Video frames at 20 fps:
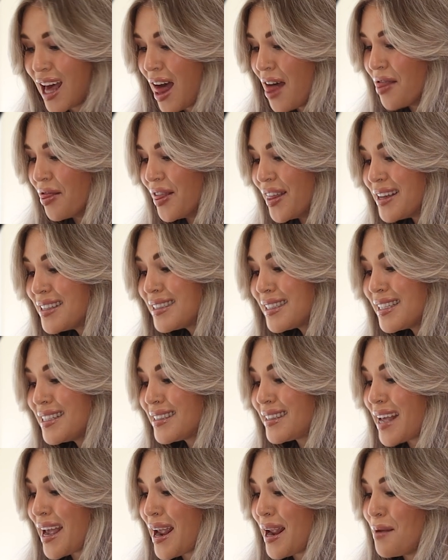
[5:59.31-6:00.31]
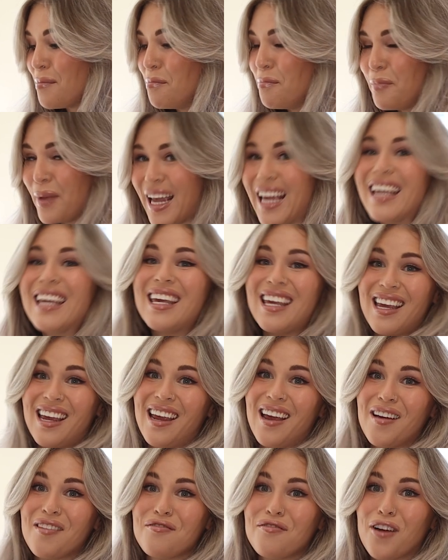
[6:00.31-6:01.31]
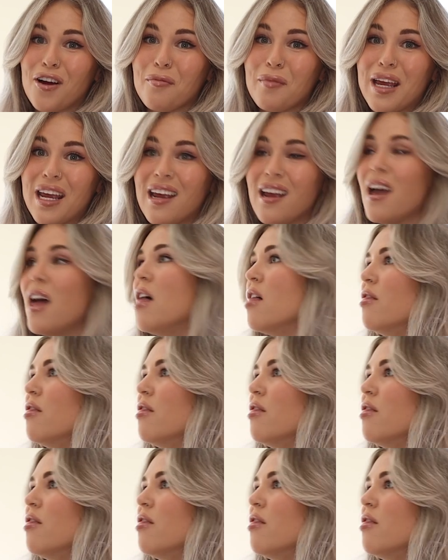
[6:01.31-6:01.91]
This is a binky for me.